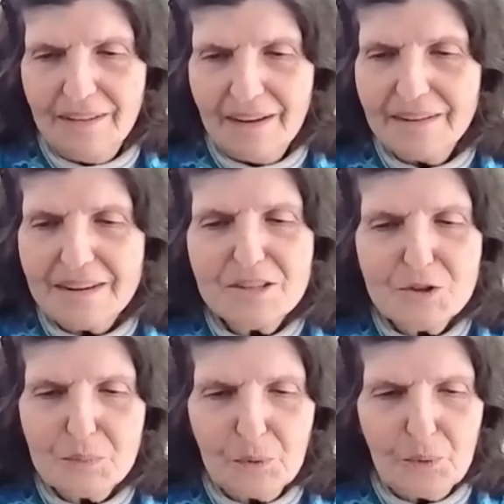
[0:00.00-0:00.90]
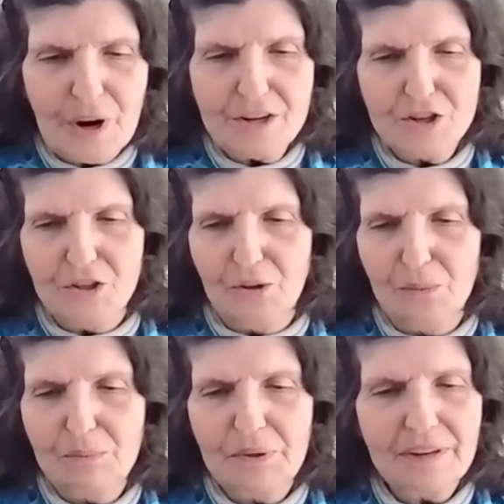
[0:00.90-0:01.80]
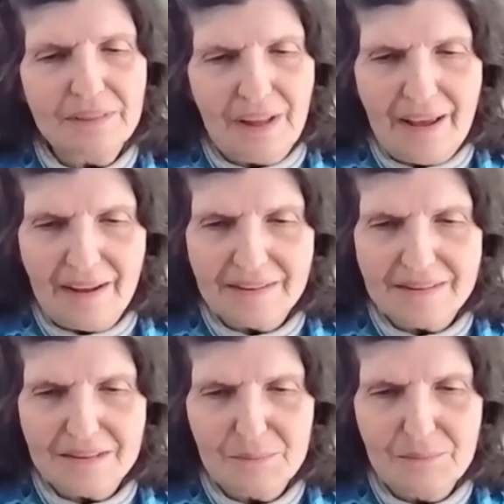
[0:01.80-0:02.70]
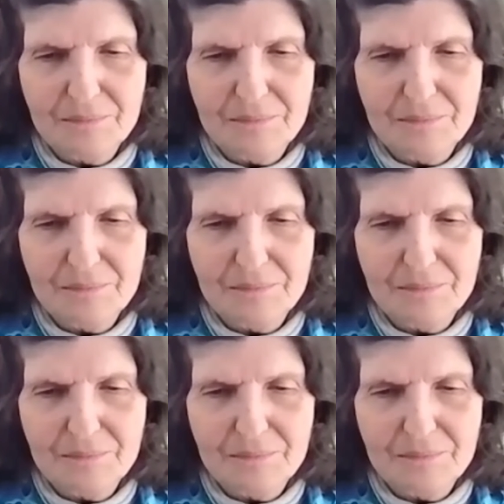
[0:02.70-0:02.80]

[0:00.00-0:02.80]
and inspirational, but alas,